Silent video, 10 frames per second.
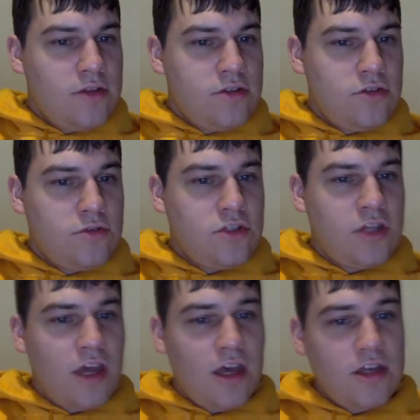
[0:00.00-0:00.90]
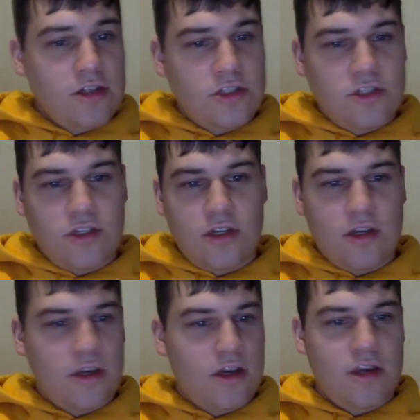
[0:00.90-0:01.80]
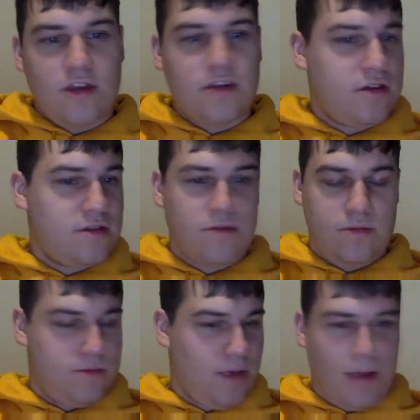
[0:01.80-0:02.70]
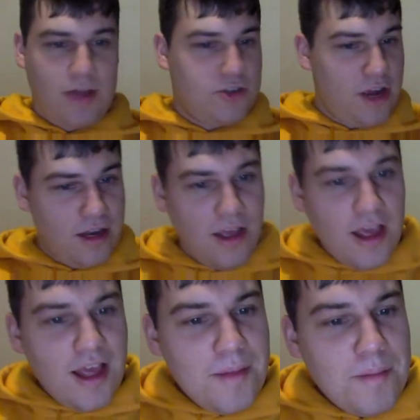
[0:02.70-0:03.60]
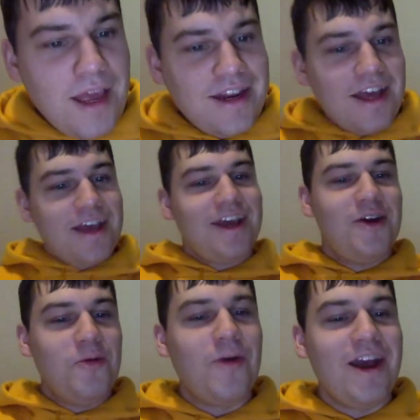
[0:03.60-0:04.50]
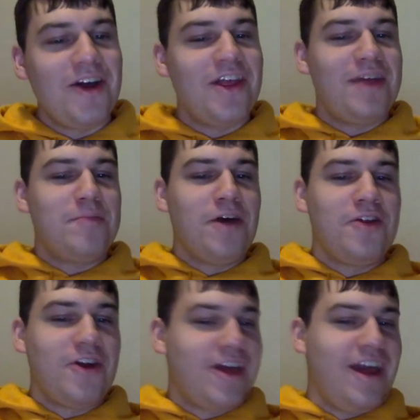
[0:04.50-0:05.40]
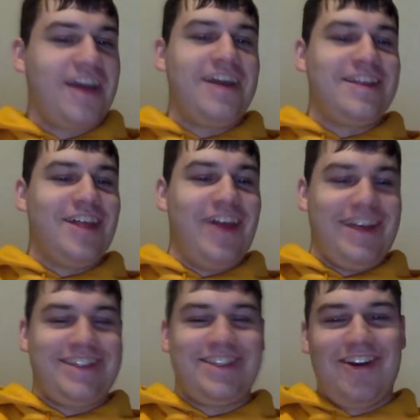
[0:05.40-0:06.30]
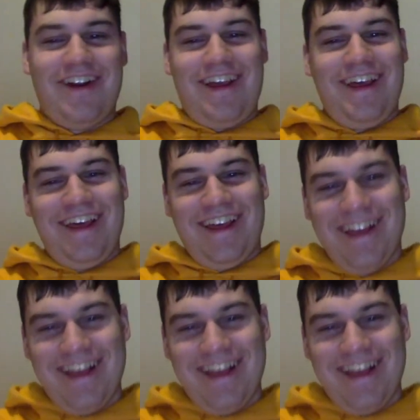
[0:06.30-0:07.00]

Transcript: Chuchtage. I tried. Mayday, Whale, and Mother. Okay, I can get the last three.